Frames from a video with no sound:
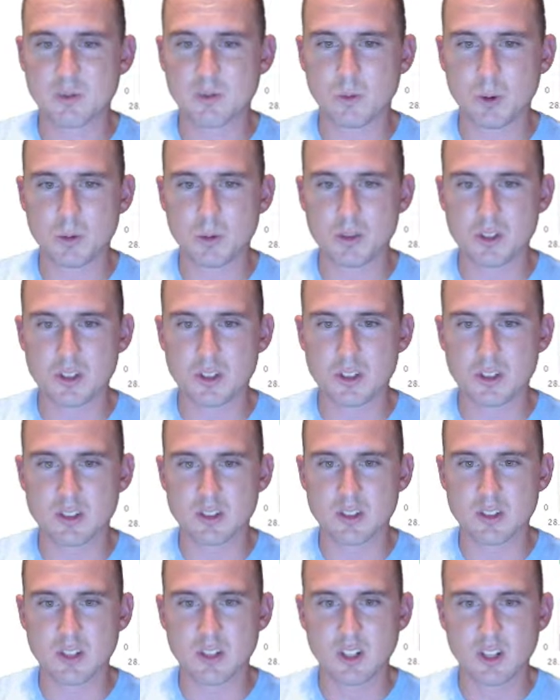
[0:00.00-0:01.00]
what was
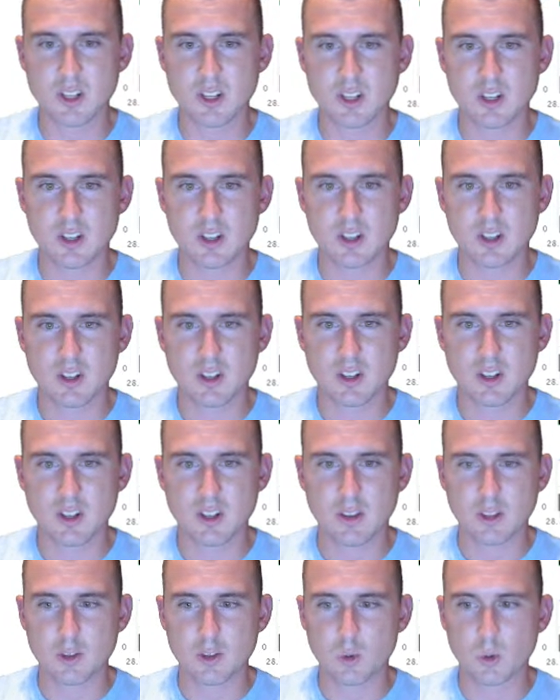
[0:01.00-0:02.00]
this?
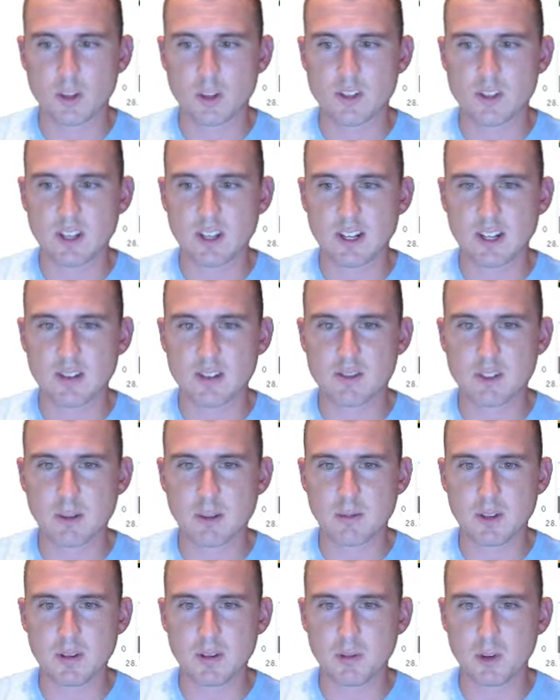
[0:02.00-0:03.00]
The 22nd of
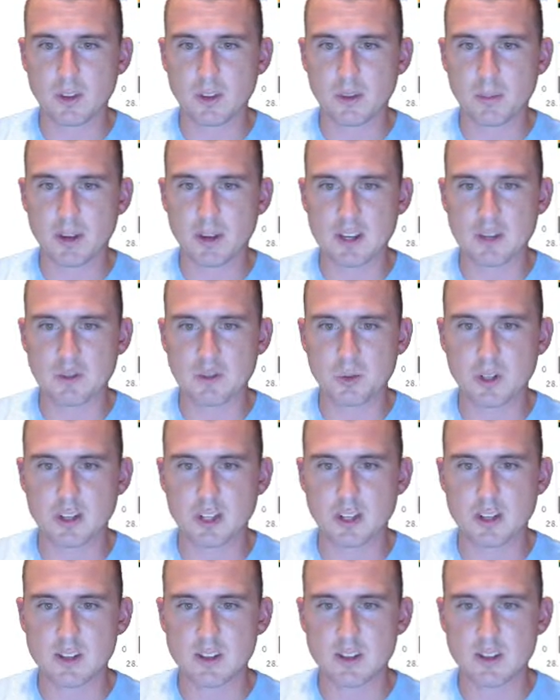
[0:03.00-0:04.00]
September. In the past 3
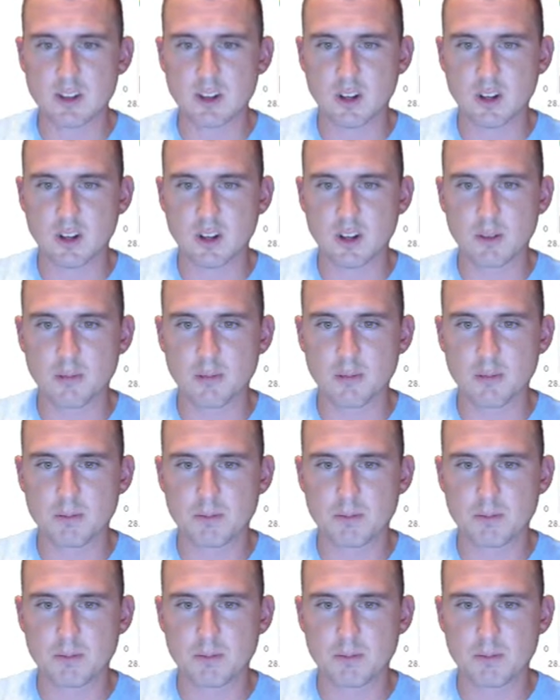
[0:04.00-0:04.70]
days, it's gone up.